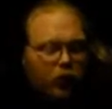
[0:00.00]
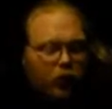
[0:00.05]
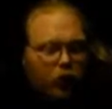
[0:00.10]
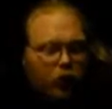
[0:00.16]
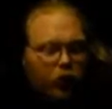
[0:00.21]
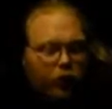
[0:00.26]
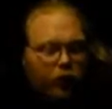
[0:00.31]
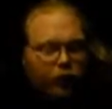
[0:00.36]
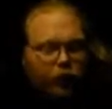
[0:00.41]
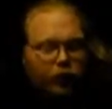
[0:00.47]

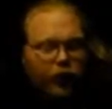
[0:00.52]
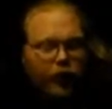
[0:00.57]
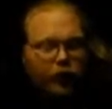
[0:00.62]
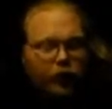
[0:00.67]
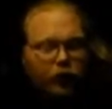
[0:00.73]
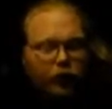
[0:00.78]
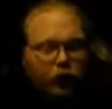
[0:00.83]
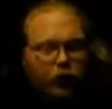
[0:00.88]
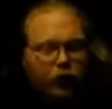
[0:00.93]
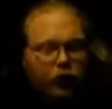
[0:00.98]
We would
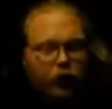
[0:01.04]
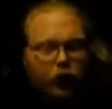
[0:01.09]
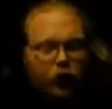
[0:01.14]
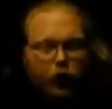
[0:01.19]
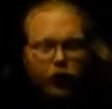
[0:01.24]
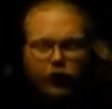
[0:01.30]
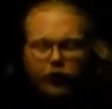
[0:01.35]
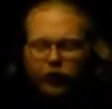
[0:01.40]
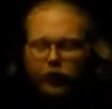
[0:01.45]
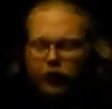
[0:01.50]
rather work
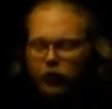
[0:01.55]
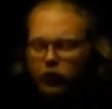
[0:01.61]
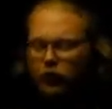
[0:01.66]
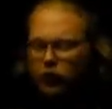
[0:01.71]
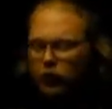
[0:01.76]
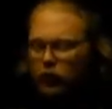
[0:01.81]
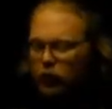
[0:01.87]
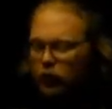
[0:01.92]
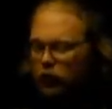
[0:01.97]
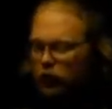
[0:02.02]
with
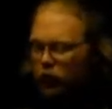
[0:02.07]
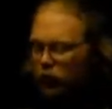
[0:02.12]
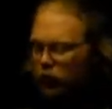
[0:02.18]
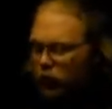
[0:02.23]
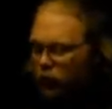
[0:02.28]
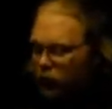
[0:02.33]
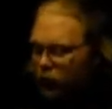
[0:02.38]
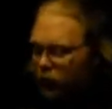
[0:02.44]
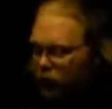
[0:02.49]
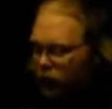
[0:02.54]

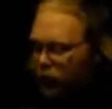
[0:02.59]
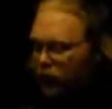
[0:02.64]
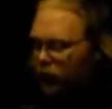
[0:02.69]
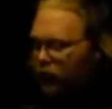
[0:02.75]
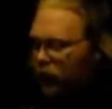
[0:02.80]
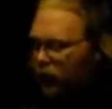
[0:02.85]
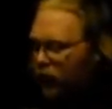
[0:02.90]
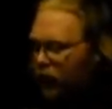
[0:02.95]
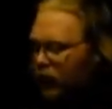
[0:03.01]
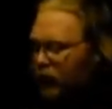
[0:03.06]

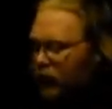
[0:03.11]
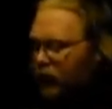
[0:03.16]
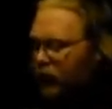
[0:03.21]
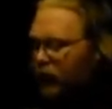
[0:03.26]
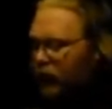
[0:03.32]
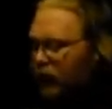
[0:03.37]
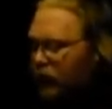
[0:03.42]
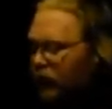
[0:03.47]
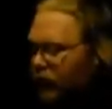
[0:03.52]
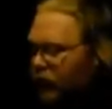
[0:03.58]
particular
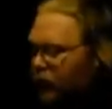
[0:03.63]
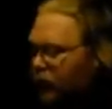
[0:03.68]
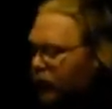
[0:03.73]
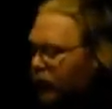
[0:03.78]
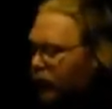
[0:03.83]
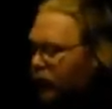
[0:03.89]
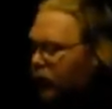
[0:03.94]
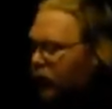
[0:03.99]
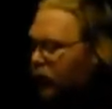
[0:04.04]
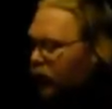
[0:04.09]
entities
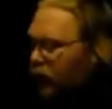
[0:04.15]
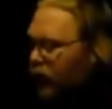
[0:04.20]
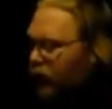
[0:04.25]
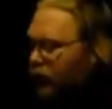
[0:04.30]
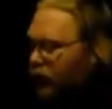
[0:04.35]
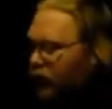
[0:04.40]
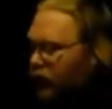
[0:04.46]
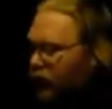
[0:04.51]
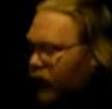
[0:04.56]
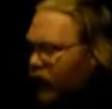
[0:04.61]
that were
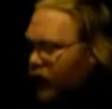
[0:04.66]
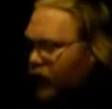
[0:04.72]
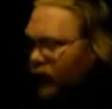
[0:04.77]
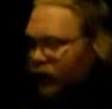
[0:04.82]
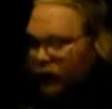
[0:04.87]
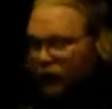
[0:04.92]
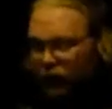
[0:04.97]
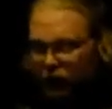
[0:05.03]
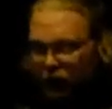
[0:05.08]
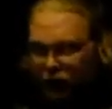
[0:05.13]
classified
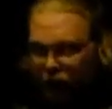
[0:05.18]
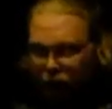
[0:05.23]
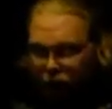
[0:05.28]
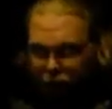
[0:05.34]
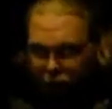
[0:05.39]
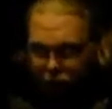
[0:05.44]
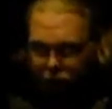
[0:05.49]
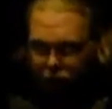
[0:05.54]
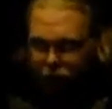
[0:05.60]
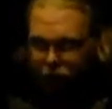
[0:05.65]
as
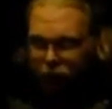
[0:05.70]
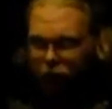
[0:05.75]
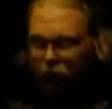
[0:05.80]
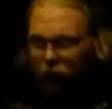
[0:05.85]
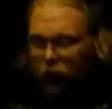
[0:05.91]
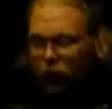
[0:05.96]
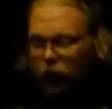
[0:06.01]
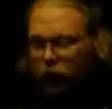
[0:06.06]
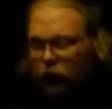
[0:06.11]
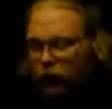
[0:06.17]
evil,
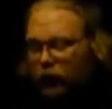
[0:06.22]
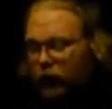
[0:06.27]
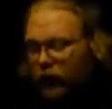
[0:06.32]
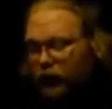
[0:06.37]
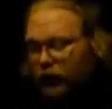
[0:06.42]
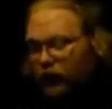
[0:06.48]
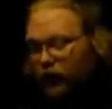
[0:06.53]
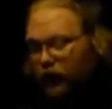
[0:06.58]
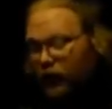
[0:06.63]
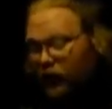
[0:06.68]

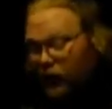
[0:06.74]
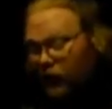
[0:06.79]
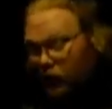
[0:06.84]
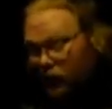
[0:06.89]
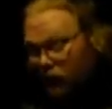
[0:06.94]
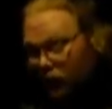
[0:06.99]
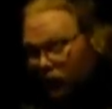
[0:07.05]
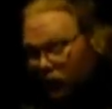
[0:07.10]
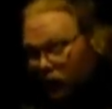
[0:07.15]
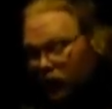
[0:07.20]
classified
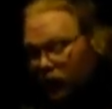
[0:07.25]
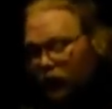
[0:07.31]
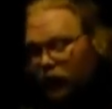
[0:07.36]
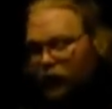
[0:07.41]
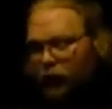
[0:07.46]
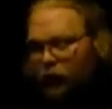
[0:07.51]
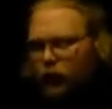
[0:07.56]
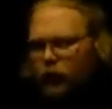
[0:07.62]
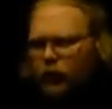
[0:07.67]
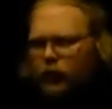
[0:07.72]
as dark
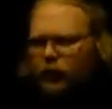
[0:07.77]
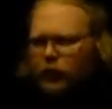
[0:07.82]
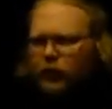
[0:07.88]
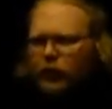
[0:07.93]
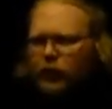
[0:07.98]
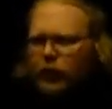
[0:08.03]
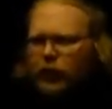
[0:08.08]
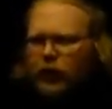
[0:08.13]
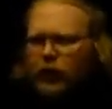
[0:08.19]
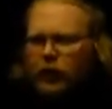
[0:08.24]

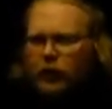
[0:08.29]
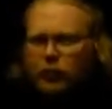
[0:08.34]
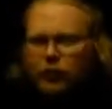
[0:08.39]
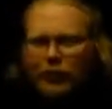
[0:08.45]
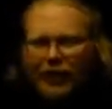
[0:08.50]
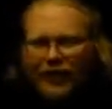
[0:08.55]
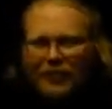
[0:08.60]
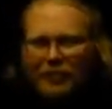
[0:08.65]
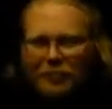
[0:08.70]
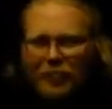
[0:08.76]

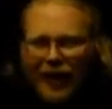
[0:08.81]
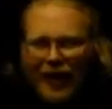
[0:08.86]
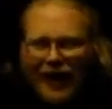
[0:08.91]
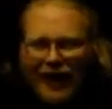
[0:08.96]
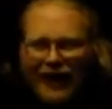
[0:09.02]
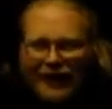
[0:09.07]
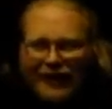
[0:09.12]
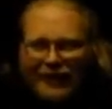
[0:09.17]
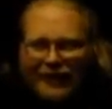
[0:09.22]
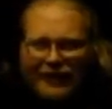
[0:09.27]
by the
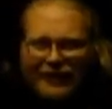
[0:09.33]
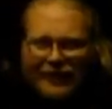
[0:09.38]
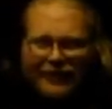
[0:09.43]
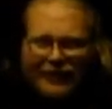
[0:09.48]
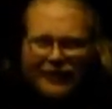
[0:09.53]
pious.